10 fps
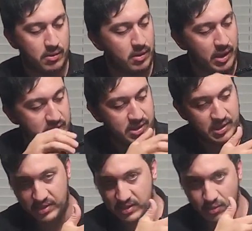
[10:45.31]
it's just
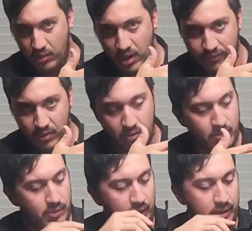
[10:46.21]
this little cover,
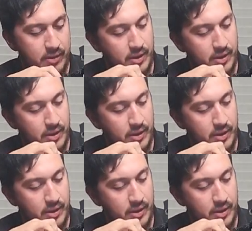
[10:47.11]
right?